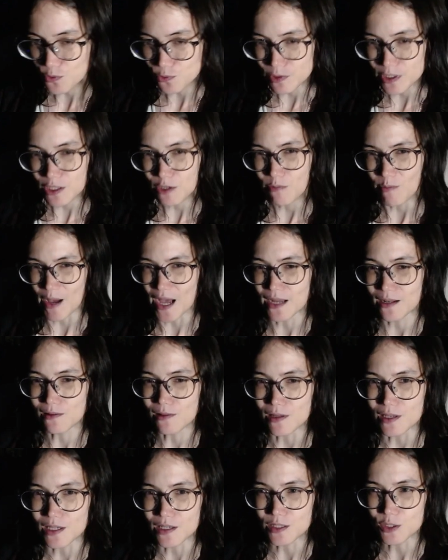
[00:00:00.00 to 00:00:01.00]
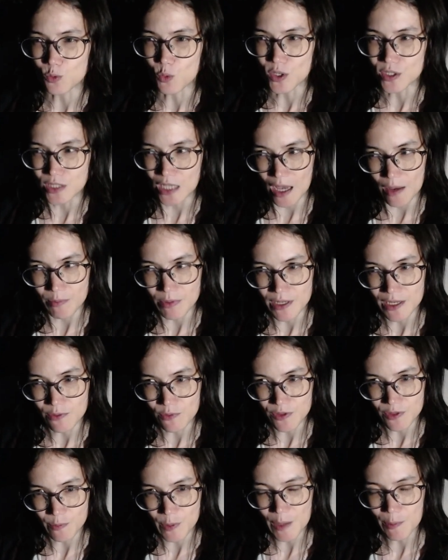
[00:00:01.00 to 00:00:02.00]
the real battle is what's happening
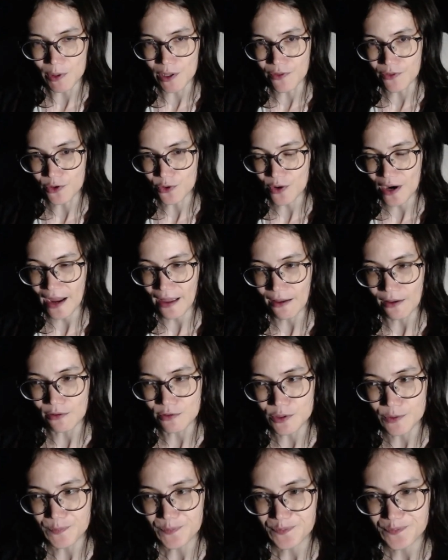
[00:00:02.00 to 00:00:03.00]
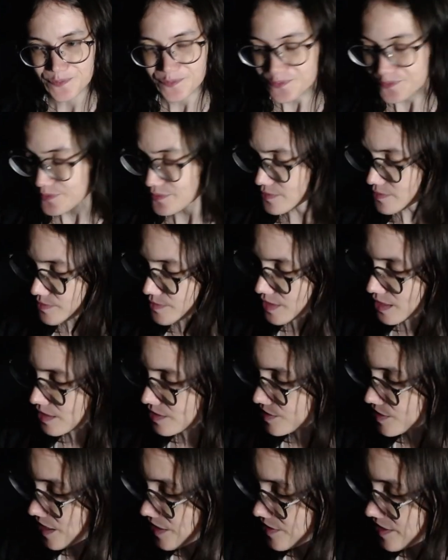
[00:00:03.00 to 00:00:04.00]
with the people on the ground,
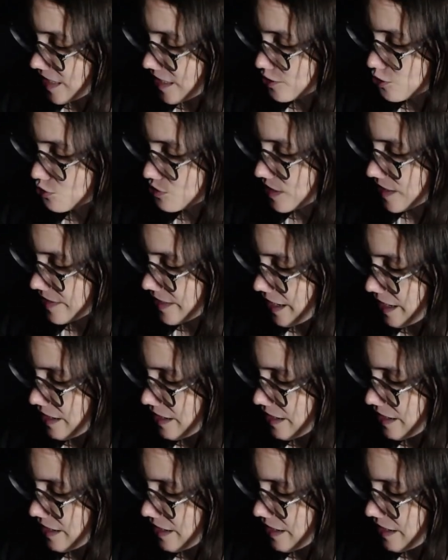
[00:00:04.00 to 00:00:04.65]
because they're the actual, like,